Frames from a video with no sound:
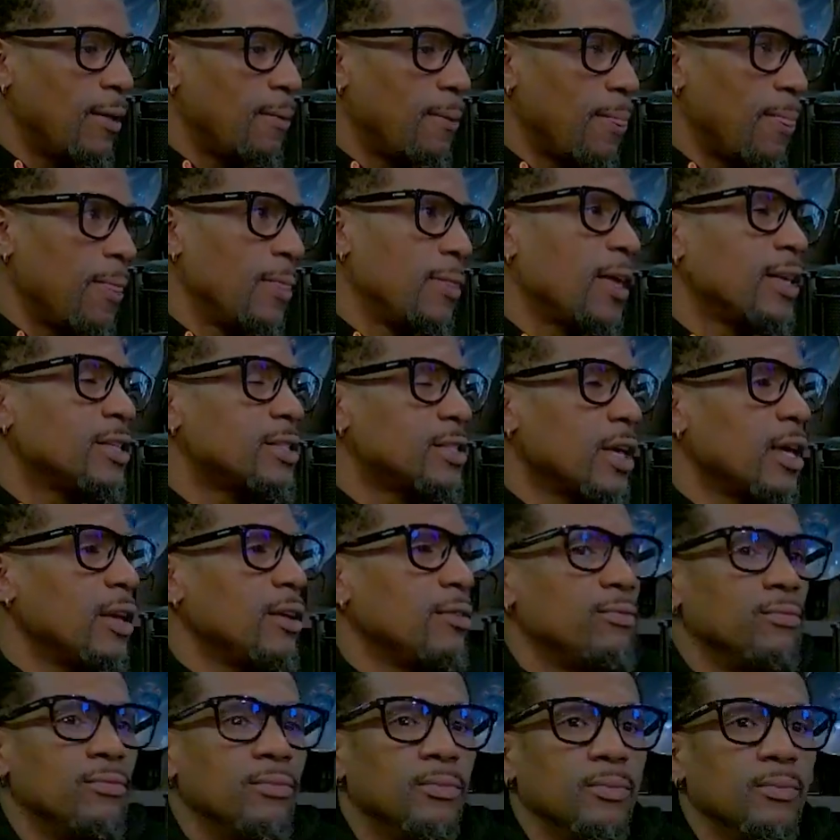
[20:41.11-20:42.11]
they
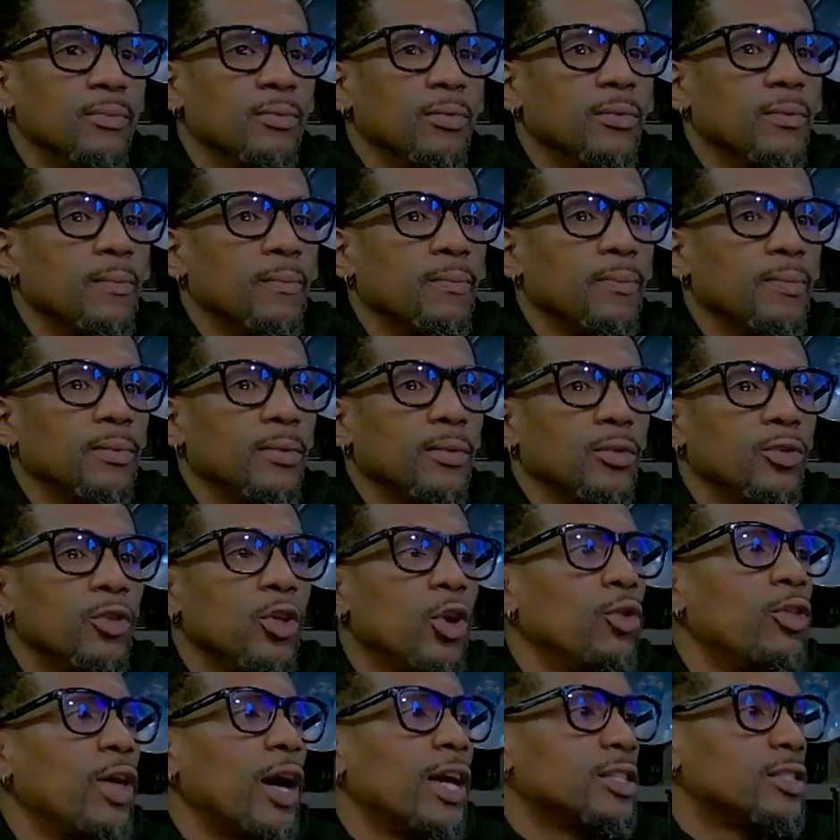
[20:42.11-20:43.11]
say
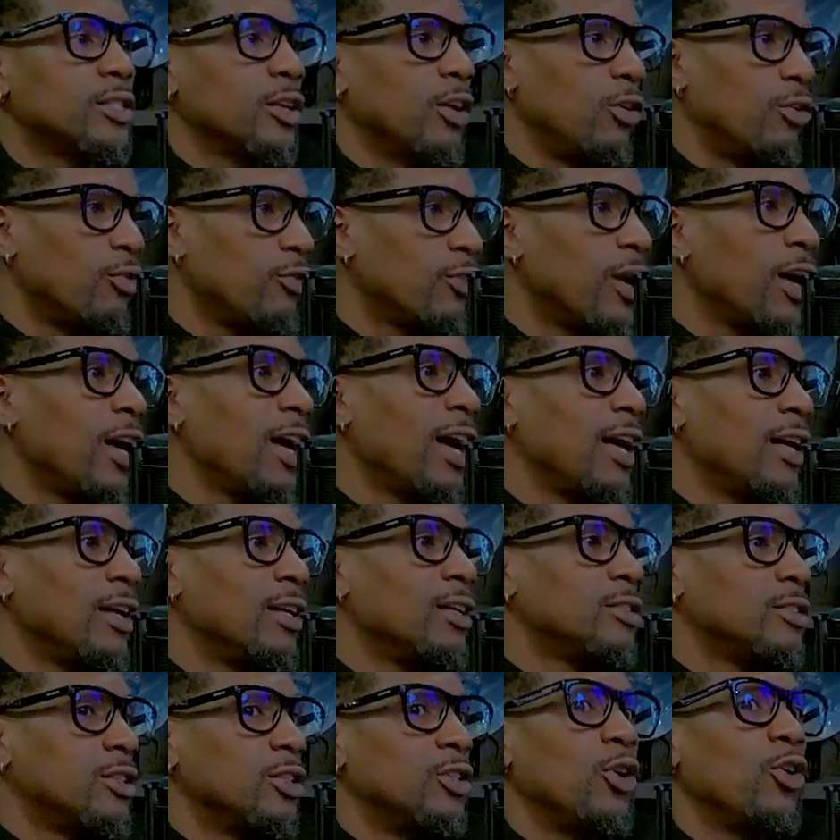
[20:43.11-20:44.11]
know thyself
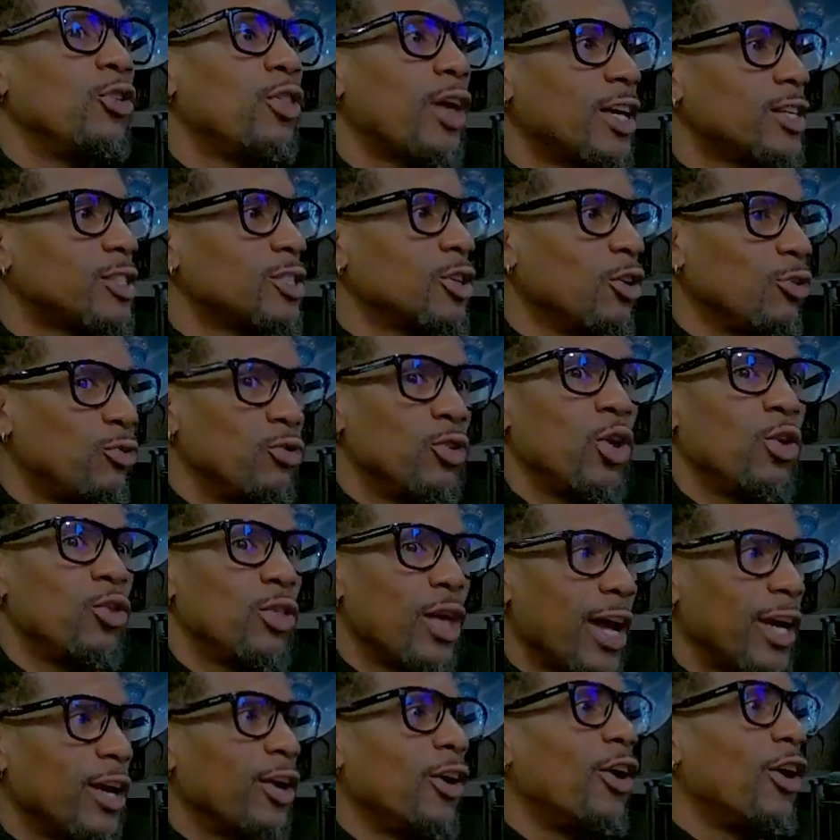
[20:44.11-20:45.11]
to know thyself know
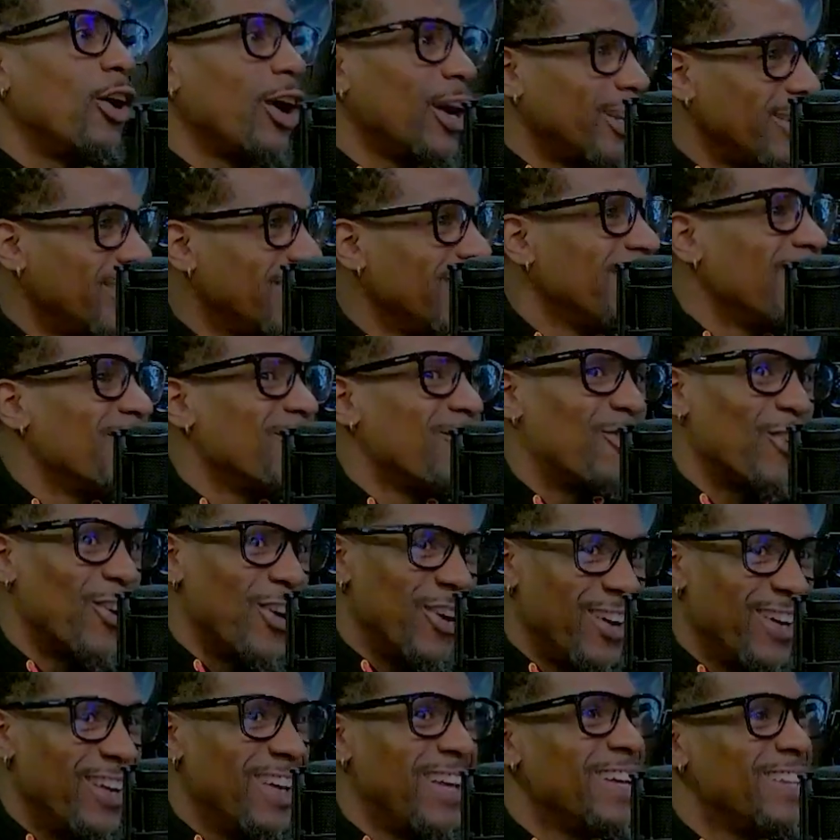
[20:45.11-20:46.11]
thy god that's
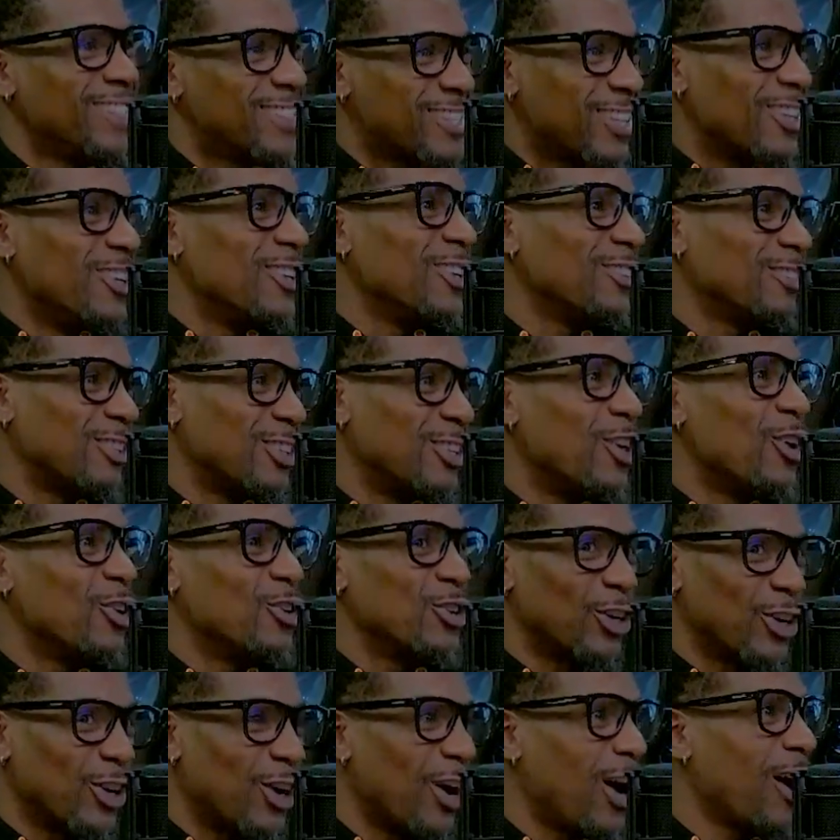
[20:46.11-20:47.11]
for, it. so that's you to know
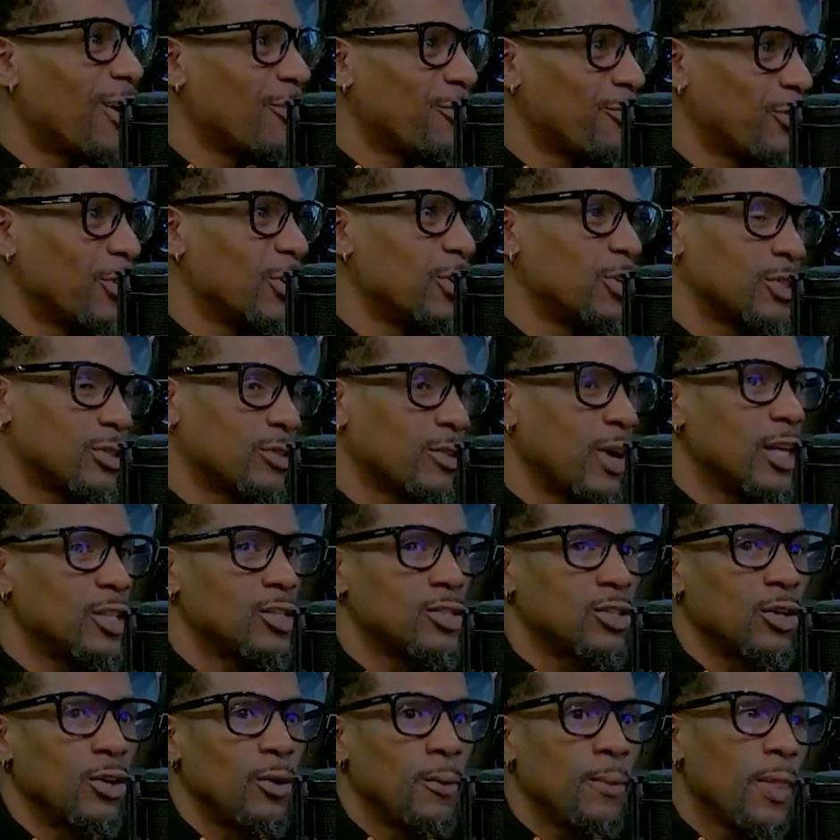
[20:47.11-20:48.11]
your god first right
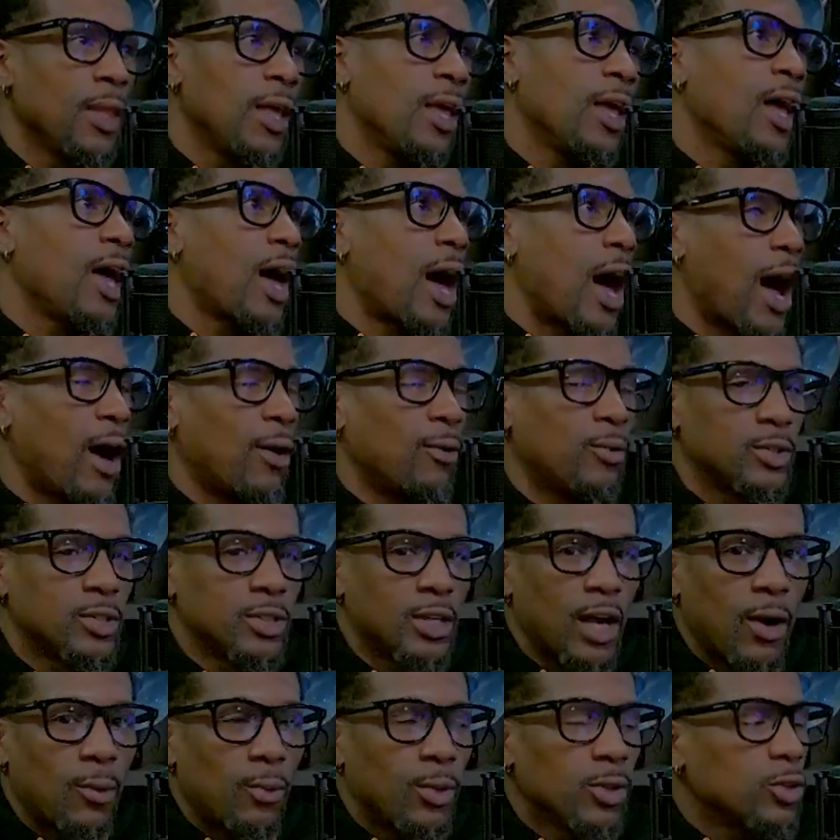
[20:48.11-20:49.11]
that's so it. i
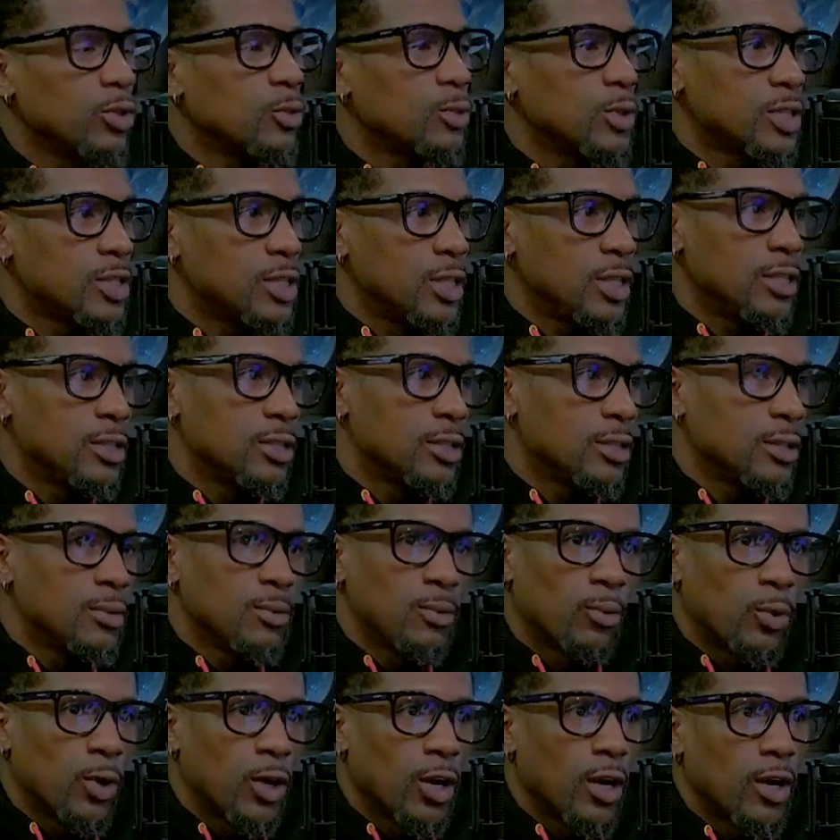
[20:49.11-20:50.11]
was i went through a
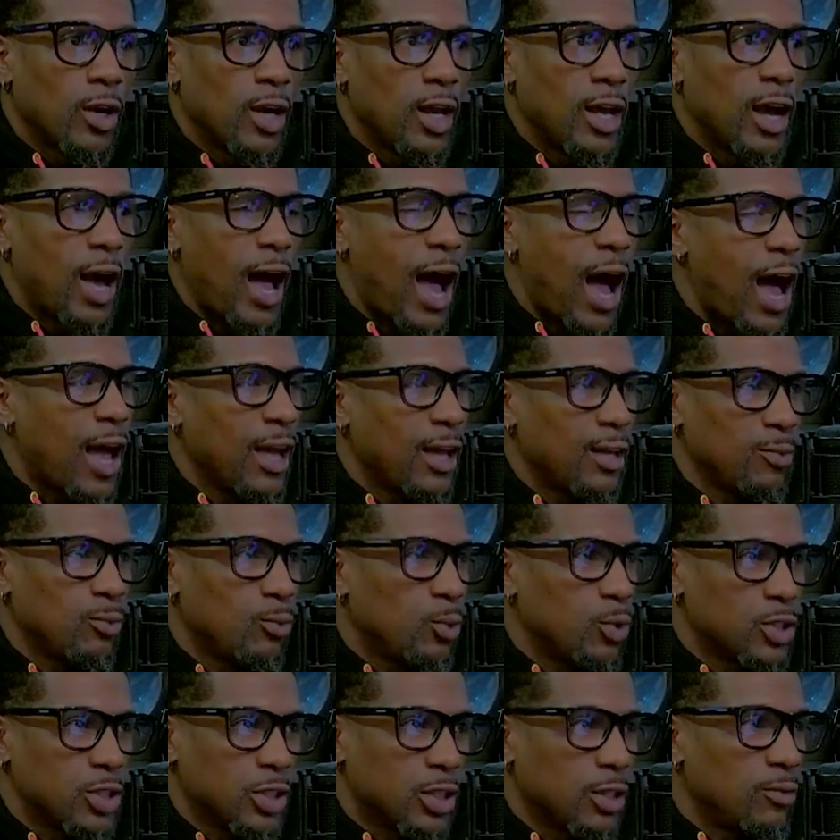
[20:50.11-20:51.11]
season where i
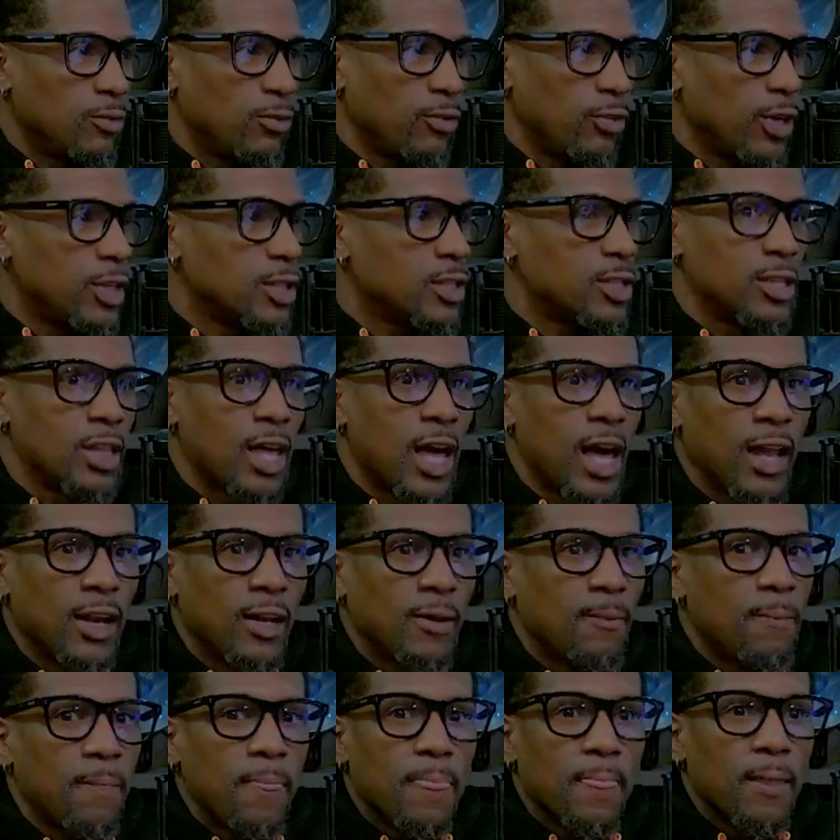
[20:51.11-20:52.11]
was convinced
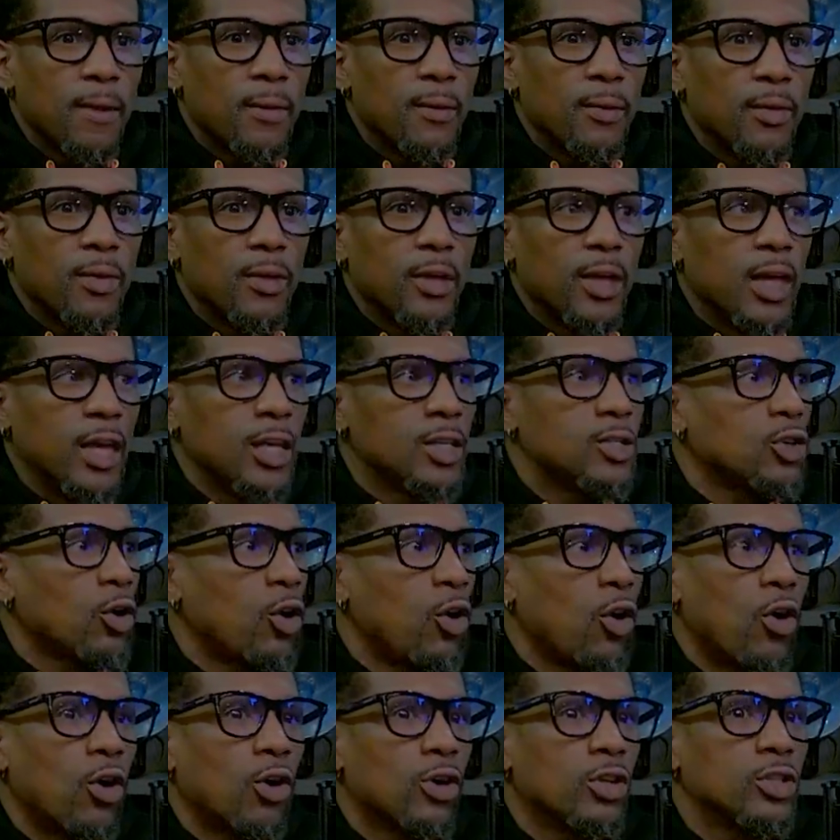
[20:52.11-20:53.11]
that it's
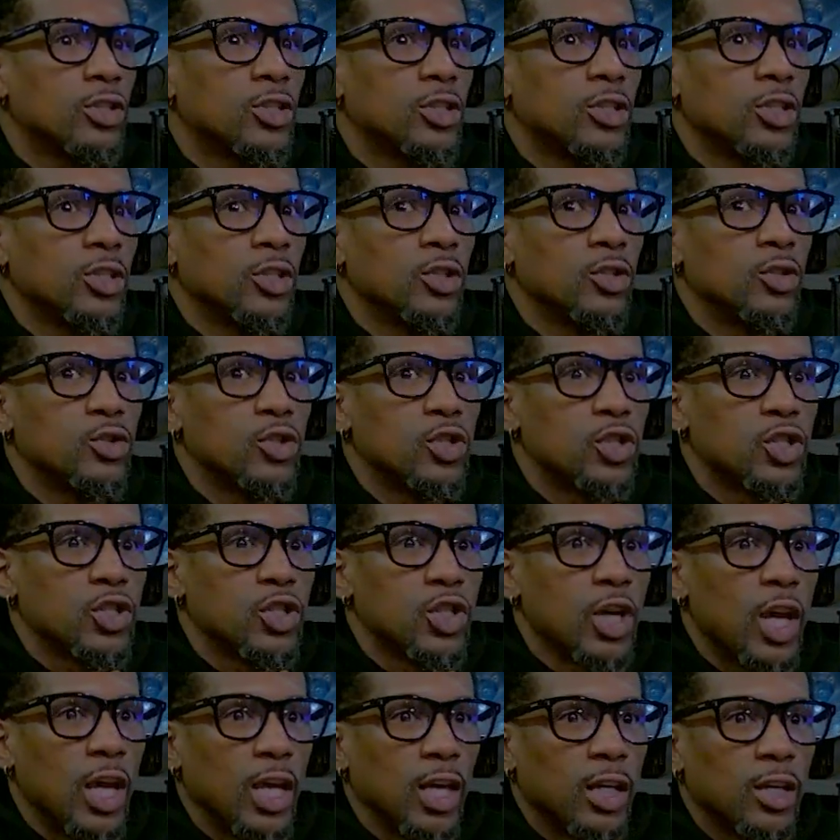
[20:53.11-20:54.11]
hard to
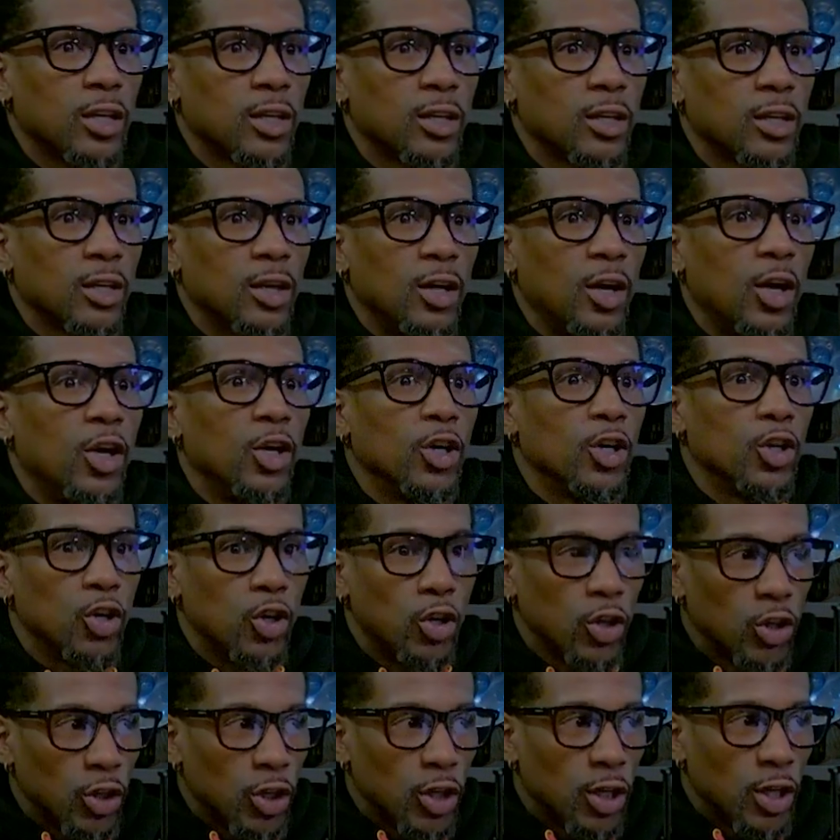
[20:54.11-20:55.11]
shake a
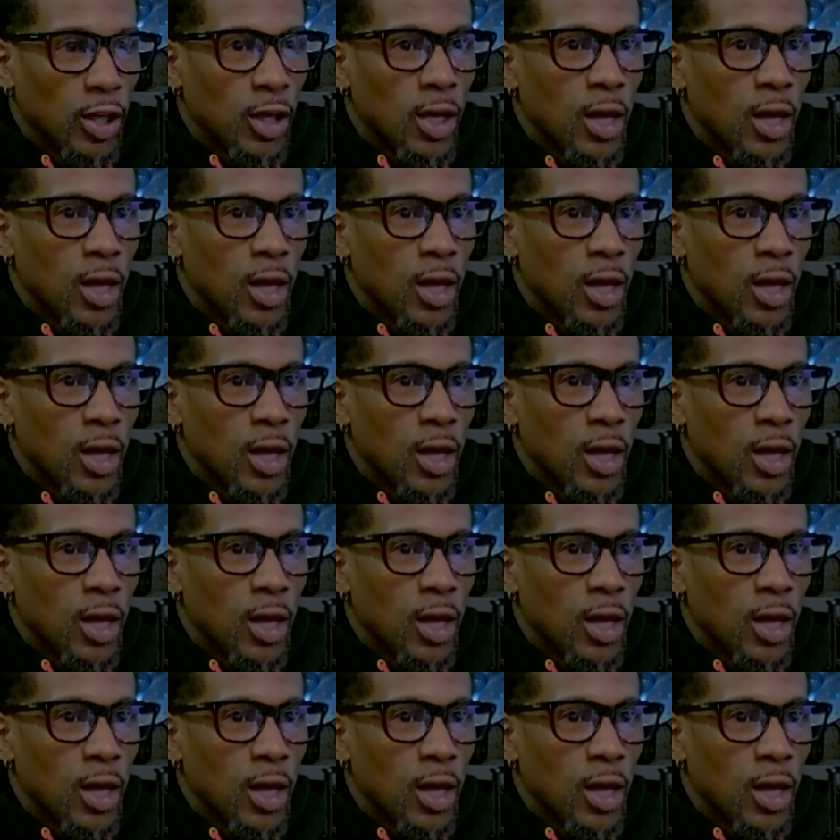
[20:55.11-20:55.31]
good